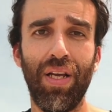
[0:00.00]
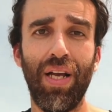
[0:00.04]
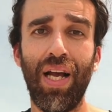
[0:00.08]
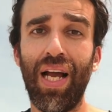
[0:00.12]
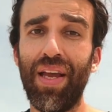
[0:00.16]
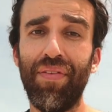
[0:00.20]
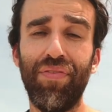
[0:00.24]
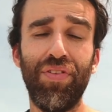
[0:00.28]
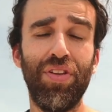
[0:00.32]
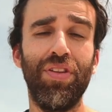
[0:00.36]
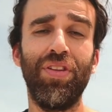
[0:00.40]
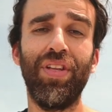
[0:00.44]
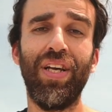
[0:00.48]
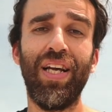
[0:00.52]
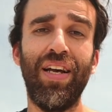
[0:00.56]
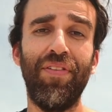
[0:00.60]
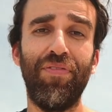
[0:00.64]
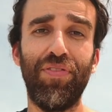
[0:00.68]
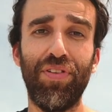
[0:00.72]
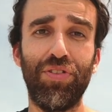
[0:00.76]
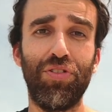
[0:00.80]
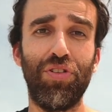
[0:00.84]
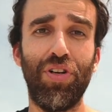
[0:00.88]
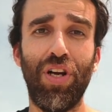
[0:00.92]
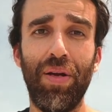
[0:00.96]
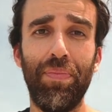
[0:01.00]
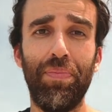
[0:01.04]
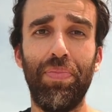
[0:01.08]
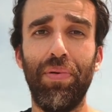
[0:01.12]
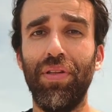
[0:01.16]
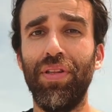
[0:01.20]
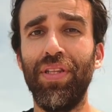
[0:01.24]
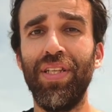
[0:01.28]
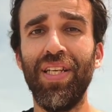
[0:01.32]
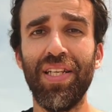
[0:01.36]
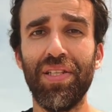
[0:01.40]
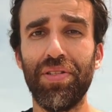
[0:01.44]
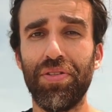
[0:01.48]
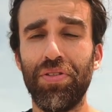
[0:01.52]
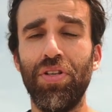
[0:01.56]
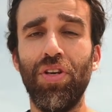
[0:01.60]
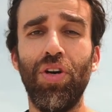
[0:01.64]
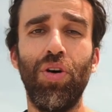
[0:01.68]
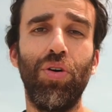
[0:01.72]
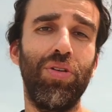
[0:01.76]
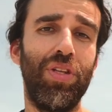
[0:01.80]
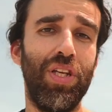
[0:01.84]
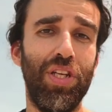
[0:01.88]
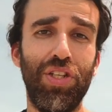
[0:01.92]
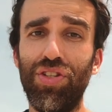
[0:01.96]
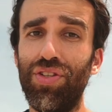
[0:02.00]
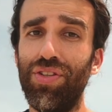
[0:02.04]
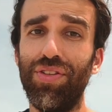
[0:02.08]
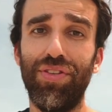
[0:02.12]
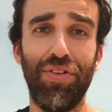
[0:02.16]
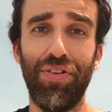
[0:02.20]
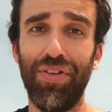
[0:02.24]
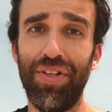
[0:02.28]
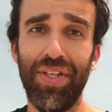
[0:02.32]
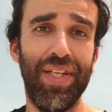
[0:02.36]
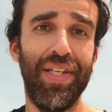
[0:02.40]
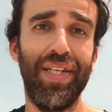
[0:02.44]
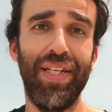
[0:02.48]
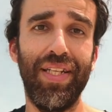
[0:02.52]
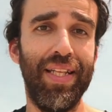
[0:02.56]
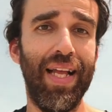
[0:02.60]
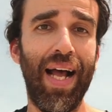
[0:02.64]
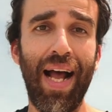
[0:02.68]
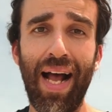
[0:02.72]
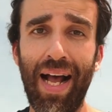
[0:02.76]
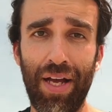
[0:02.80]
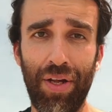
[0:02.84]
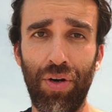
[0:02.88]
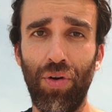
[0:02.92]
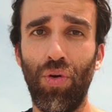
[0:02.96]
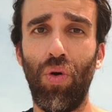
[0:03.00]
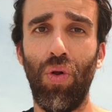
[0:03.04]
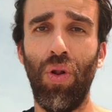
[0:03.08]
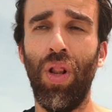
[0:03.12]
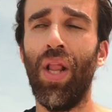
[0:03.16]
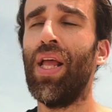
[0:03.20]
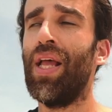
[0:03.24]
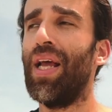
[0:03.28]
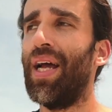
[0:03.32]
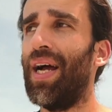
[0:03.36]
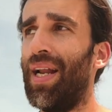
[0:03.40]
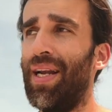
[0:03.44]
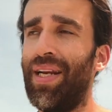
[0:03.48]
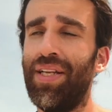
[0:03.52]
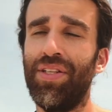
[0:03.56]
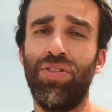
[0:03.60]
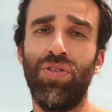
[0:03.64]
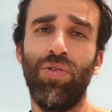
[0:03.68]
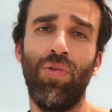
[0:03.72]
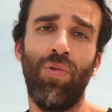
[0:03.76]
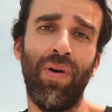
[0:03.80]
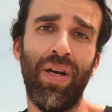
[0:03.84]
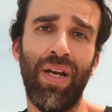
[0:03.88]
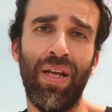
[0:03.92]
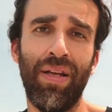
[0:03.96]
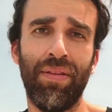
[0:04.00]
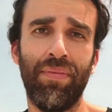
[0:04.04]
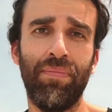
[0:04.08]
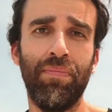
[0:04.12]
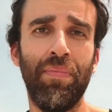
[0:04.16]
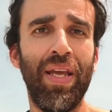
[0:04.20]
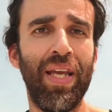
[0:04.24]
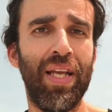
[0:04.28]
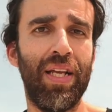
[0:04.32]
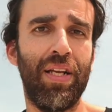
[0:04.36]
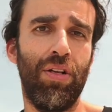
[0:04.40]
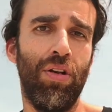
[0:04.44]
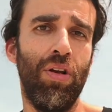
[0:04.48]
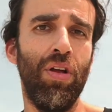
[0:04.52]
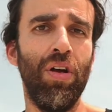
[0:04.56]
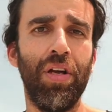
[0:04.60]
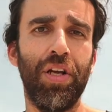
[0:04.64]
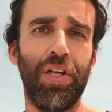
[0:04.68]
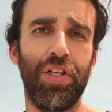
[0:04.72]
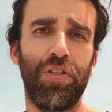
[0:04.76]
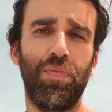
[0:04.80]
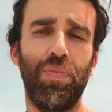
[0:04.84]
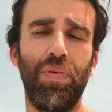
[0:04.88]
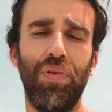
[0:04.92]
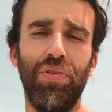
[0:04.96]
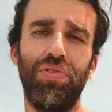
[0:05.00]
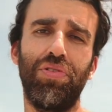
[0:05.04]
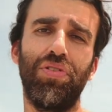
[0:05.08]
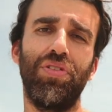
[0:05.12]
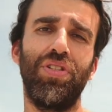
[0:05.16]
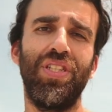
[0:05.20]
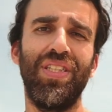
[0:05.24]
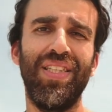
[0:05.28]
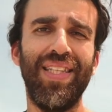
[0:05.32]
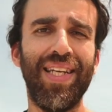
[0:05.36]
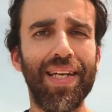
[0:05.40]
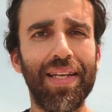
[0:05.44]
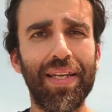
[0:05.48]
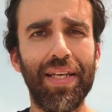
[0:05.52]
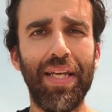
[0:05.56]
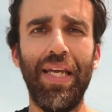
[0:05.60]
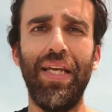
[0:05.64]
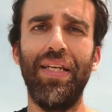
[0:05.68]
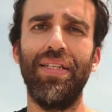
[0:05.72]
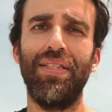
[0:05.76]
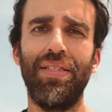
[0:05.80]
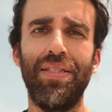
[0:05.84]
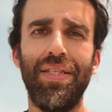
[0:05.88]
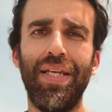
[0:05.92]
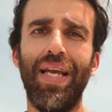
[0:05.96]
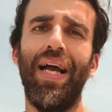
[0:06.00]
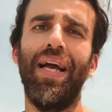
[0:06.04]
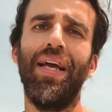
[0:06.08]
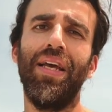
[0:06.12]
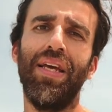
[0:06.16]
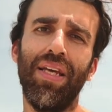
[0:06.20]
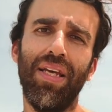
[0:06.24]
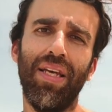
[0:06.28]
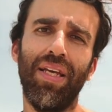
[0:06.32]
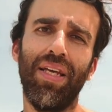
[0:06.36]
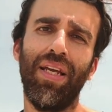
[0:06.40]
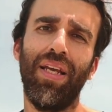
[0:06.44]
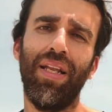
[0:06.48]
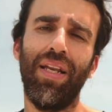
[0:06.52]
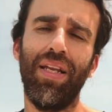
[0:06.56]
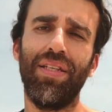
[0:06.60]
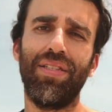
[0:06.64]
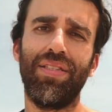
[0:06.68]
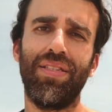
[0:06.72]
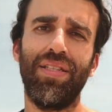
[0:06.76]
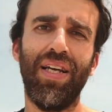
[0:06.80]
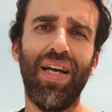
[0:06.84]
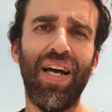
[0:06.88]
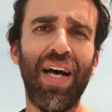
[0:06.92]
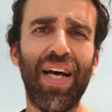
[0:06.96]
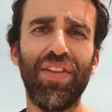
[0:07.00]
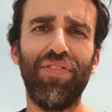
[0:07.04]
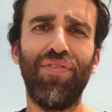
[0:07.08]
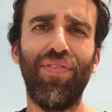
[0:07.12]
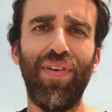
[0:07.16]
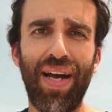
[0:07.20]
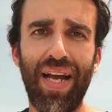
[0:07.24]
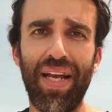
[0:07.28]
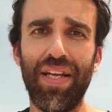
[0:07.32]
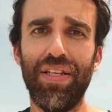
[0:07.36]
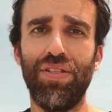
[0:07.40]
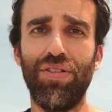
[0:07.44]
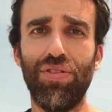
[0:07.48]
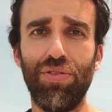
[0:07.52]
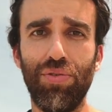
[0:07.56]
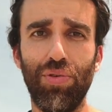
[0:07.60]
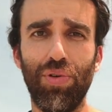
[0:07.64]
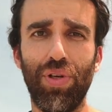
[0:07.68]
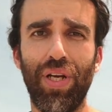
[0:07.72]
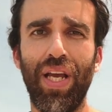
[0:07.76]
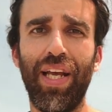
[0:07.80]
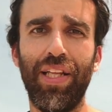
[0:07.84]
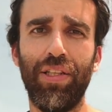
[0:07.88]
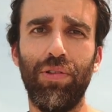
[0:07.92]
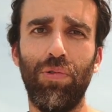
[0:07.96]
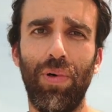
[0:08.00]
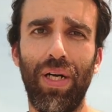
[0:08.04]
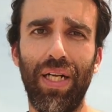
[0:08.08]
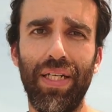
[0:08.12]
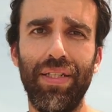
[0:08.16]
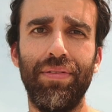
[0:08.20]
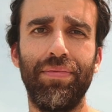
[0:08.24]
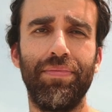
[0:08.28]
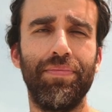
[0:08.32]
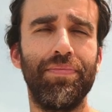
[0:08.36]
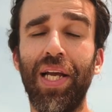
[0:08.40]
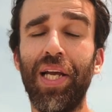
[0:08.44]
And if you don't have a tripod, just know that you don't need it at all, unless you want to make long exposures. In that case, yeah, it is advised to get one.